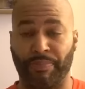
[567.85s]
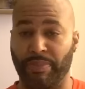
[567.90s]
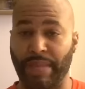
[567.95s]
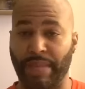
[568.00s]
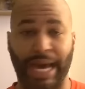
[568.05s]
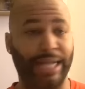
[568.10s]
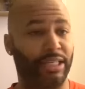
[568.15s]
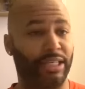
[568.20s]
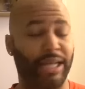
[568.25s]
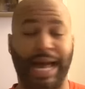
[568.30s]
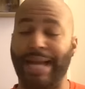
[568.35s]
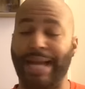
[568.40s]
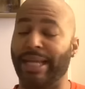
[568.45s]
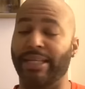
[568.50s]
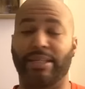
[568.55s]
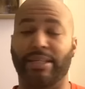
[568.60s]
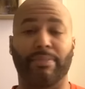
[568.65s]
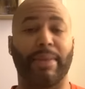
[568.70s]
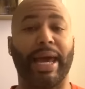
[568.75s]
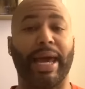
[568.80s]
Not till I
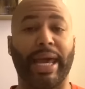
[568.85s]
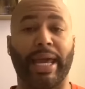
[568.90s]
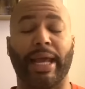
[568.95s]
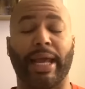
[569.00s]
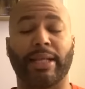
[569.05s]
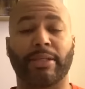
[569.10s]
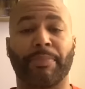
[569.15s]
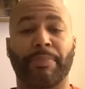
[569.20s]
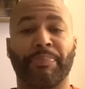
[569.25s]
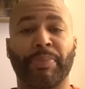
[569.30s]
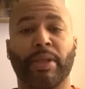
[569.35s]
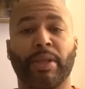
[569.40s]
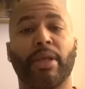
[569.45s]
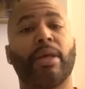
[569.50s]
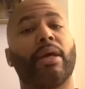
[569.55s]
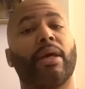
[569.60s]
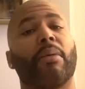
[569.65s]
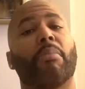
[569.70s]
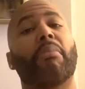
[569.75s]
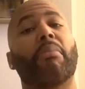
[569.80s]
get some ass.
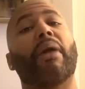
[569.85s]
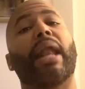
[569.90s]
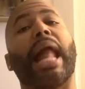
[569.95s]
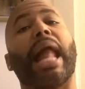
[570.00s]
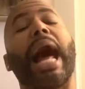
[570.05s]
But